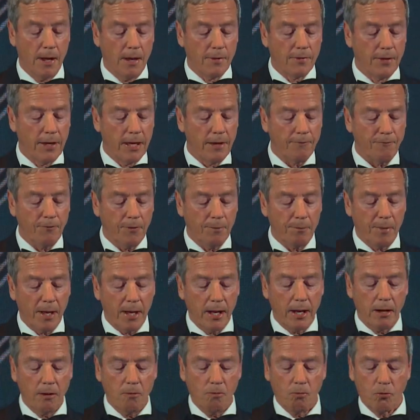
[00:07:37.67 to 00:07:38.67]
The
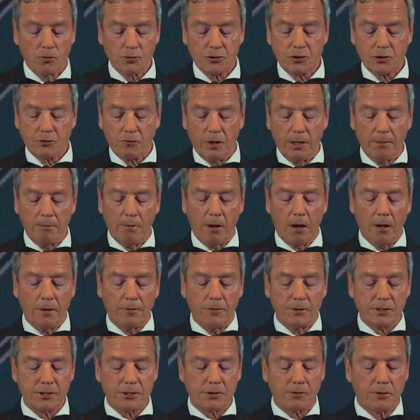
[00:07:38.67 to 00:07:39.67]
FMA will streamline
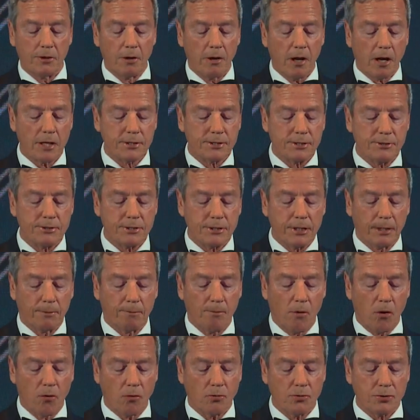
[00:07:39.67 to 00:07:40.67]
the licensing
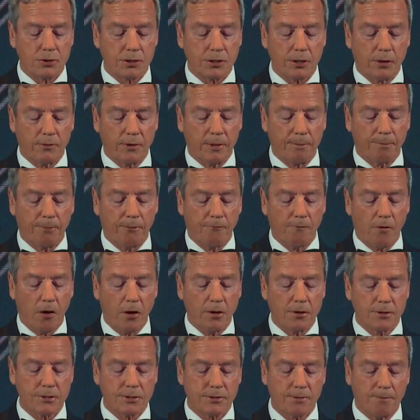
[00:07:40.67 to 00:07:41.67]
model so that
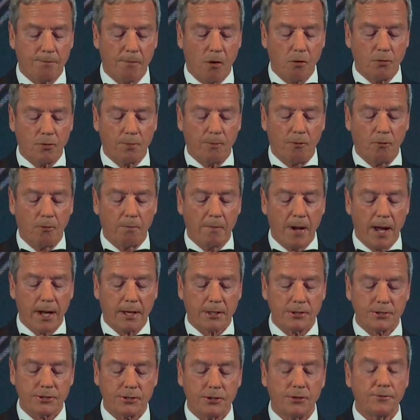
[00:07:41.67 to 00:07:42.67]
providers of multiple
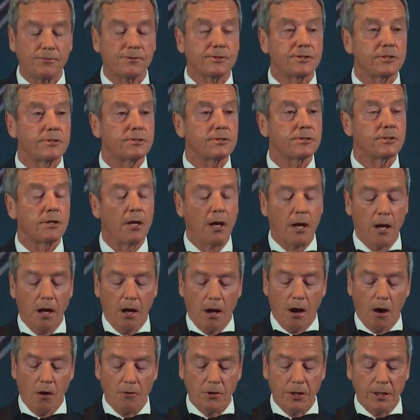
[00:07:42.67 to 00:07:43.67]
market services
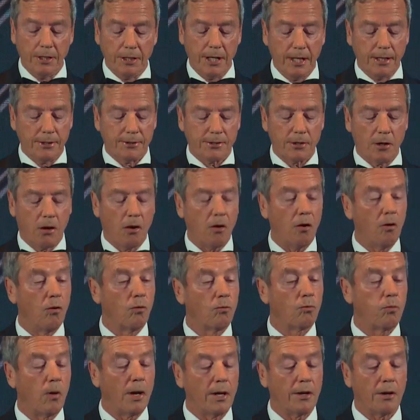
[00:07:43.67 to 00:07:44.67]
only need to
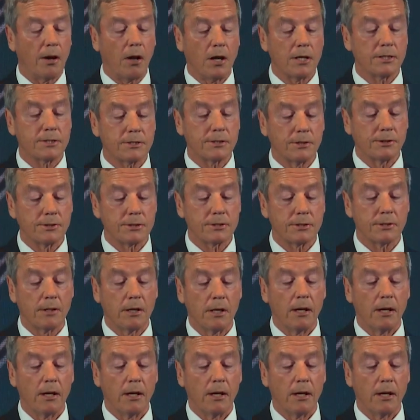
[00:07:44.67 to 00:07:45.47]
hold 1 licence,